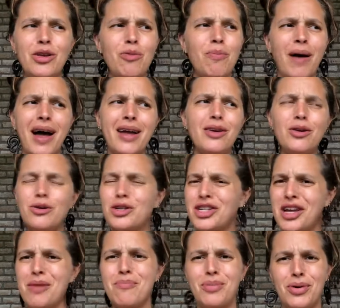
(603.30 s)
you buy new
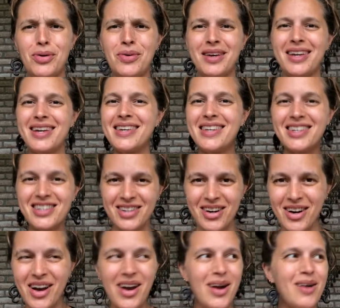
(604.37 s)
shampoo and conditioner,
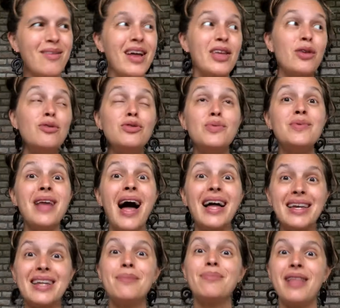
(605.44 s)
right? You do not
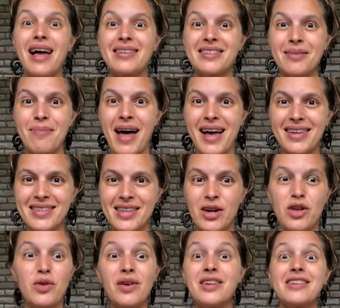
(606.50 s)
need plastic bags there.
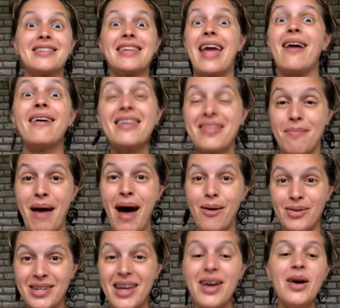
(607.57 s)
You can just carry them
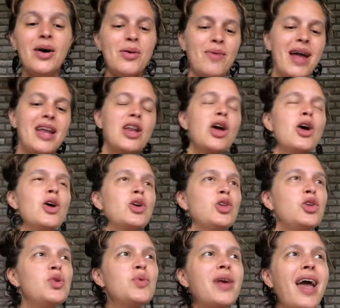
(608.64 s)
out, right?
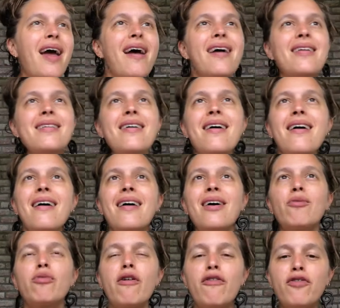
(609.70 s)
You can
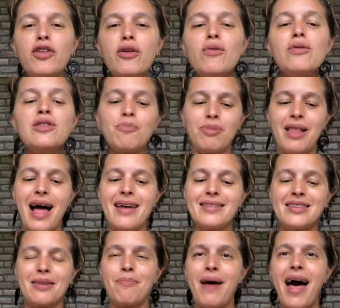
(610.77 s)
refuse
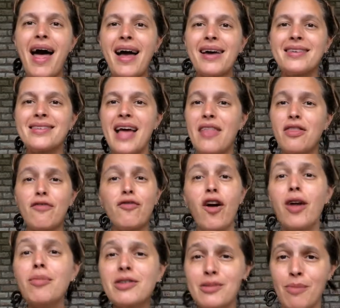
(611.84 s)
plastic bags at the
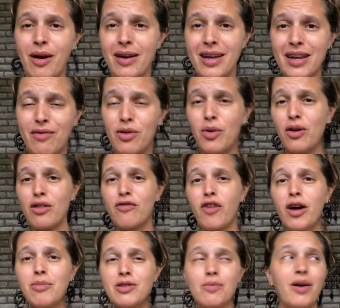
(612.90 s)
farmer's market. If you go to the
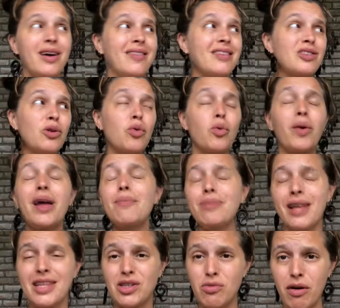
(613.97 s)
farmer's market, that's a great
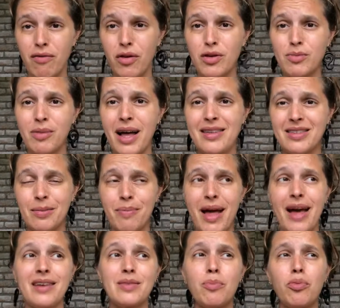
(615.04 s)
place to refuse plastic
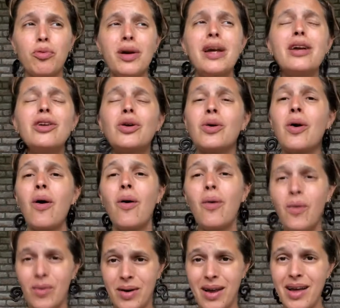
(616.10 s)
bags. Bring your
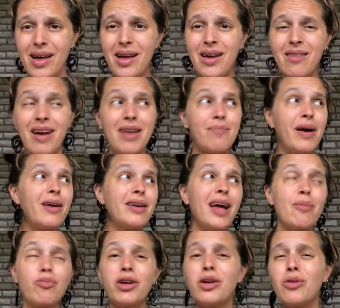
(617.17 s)
own, right? Better
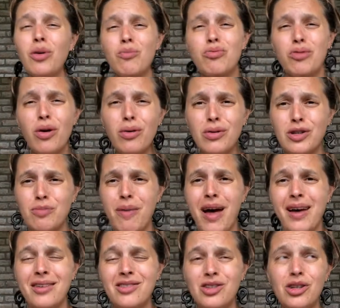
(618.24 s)
yet, bring your own produce
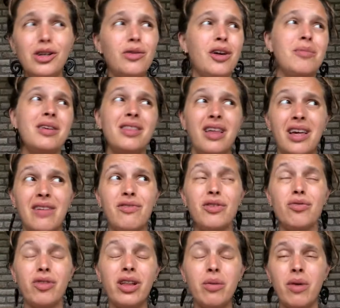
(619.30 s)
bags too. I mean, like if you
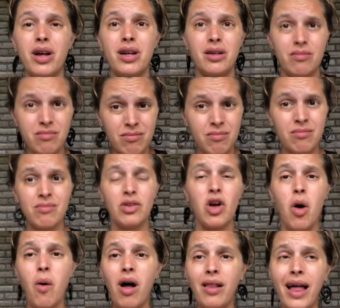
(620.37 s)
really want to
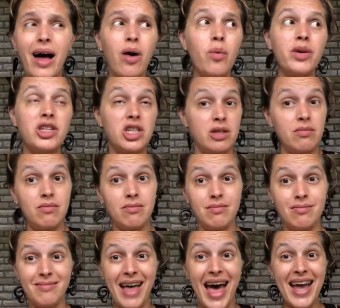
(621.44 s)
go all out, which
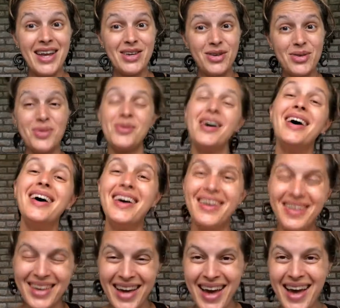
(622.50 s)
I do,
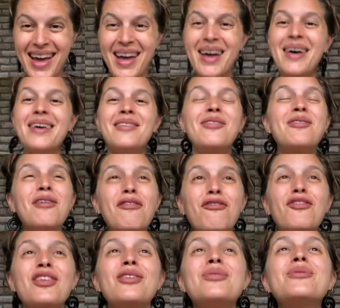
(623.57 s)
okay,
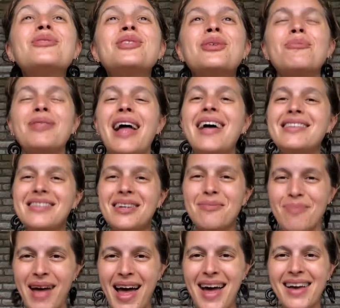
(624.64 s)
refuse your
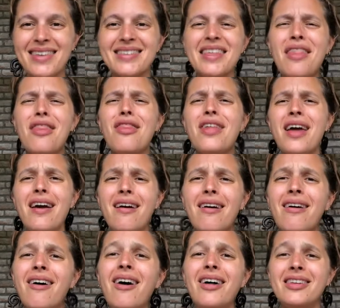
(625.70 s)
plastic bags
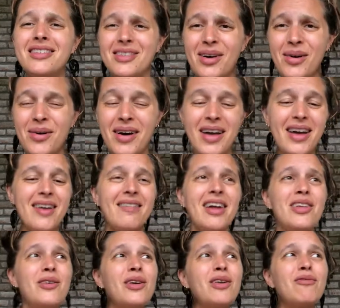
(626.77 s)
there also,
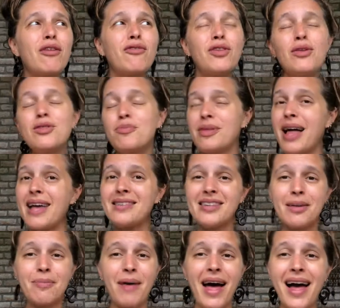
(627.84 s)
right? You can refuse
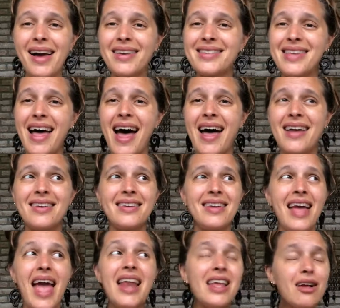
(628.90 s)
plastic bags at
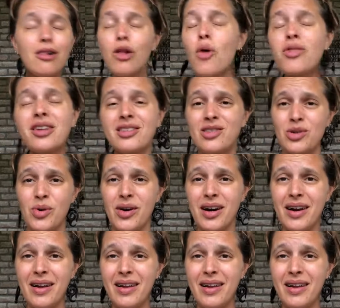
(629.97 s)
any clothing store,